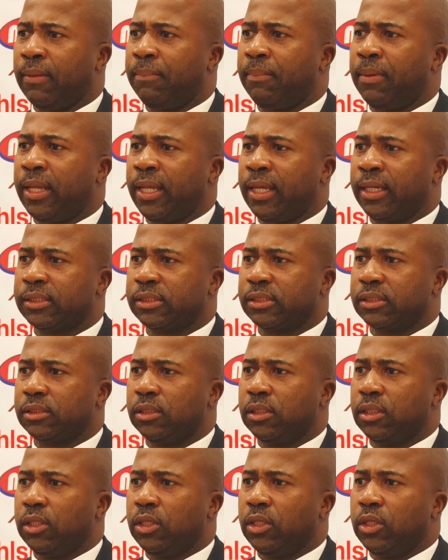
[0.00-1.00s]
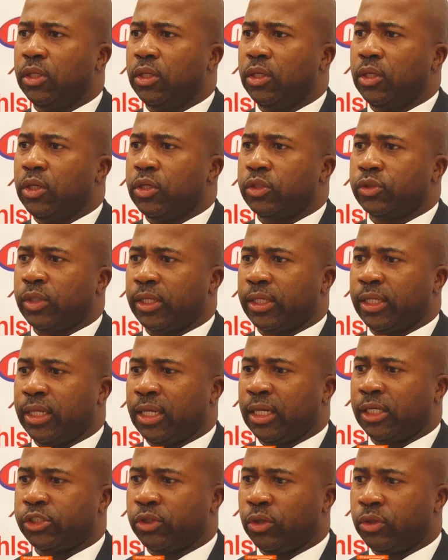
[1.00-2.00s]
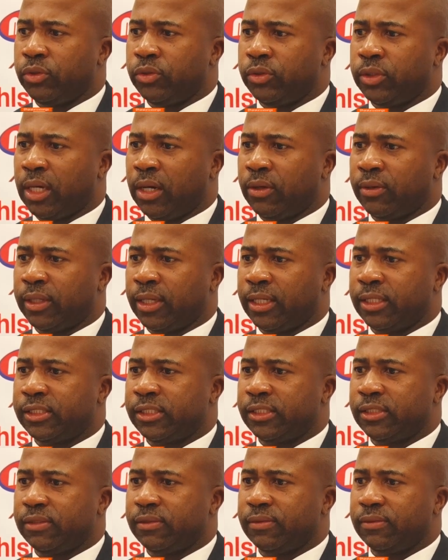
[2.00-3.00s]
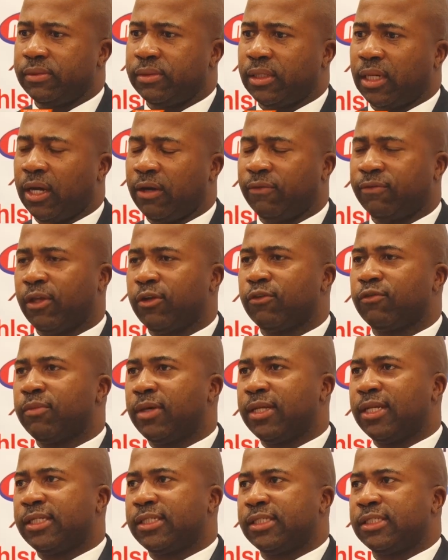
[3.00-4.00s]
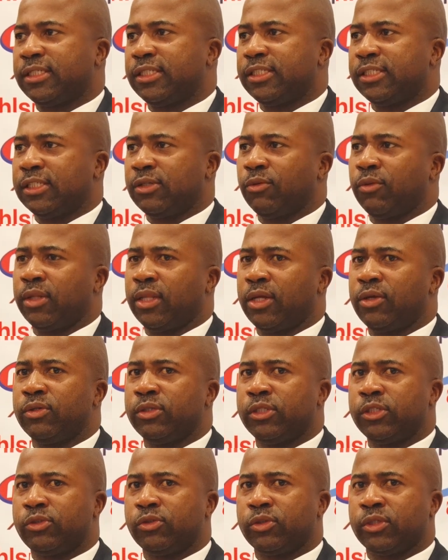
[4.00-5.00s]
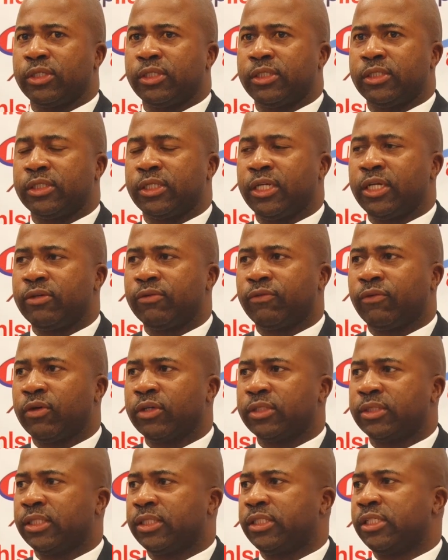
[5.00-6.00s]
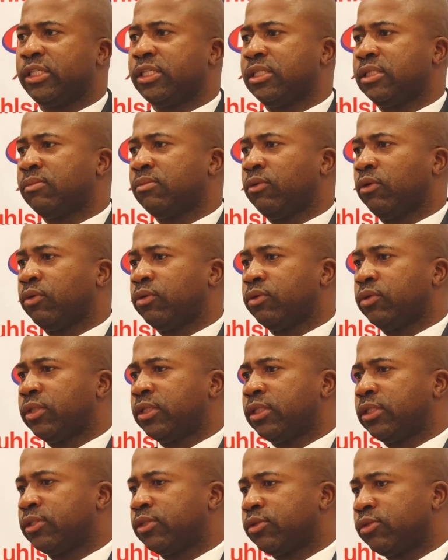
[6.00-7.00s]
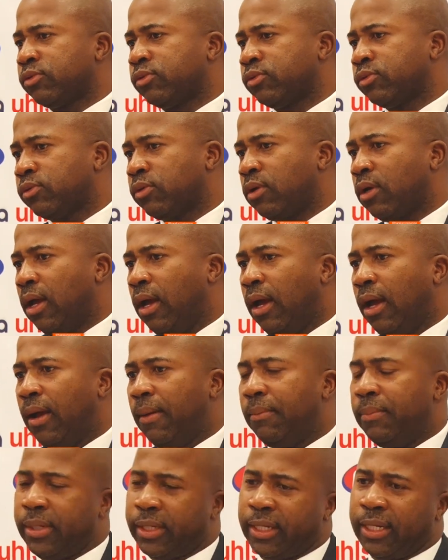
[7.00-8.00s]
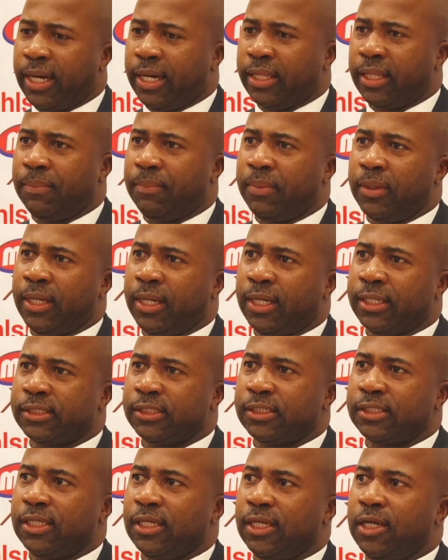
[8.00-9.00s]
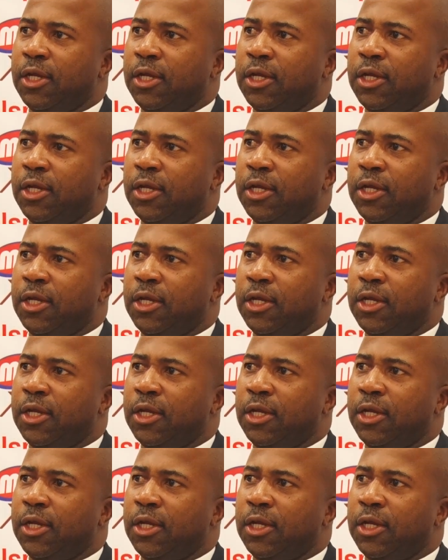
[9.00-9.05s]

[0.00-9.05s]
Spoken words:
players. So I can assure you now that after you've made a decision whether you need to reinforce the team or you need to bring in other players,